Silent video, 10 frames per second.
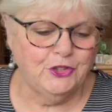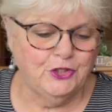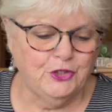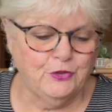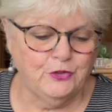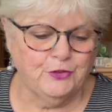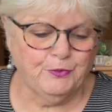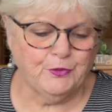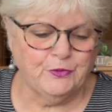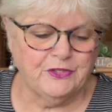two
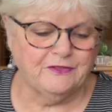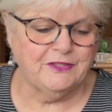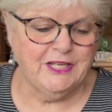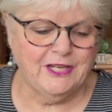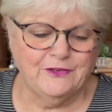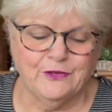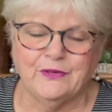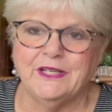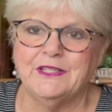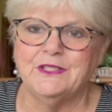spoons of
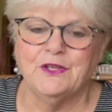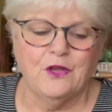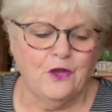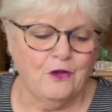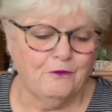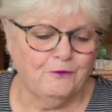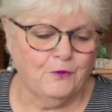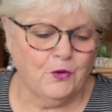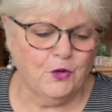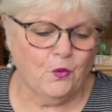tenderness,
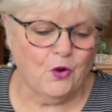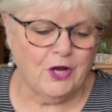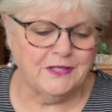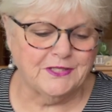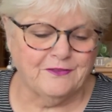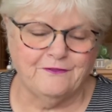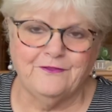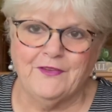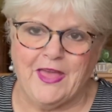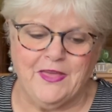four quarts of
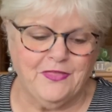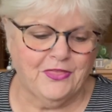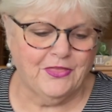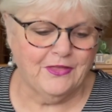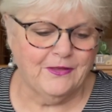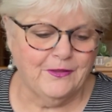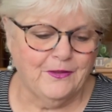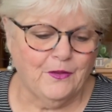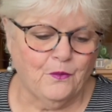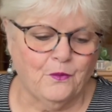faith,
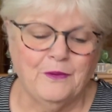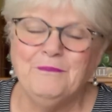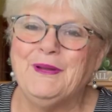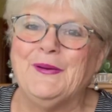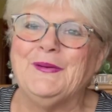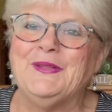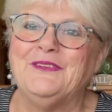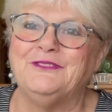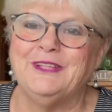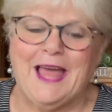one barrel
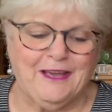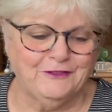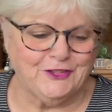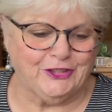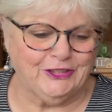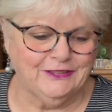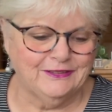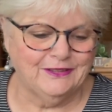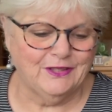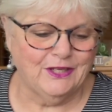of laughter,
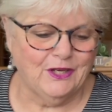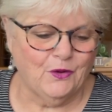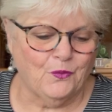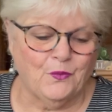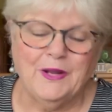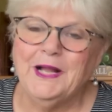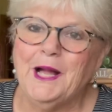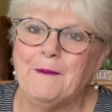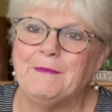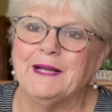one
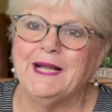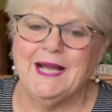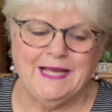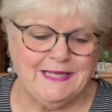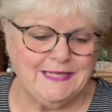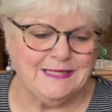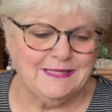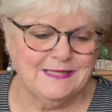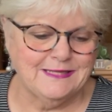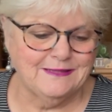cup of
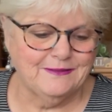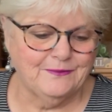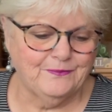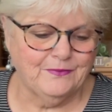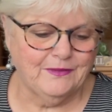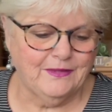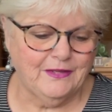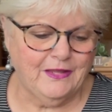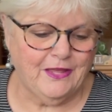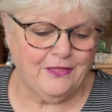kindness,
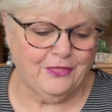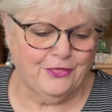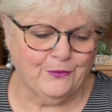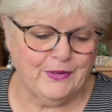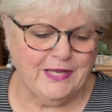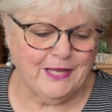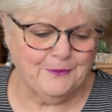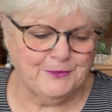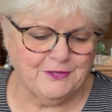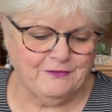and three
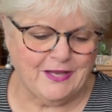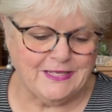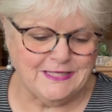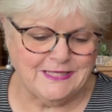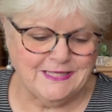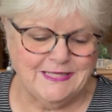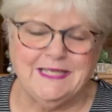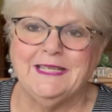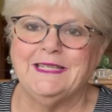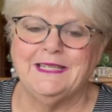cups of
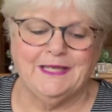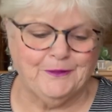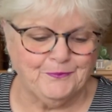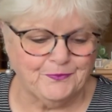understanding.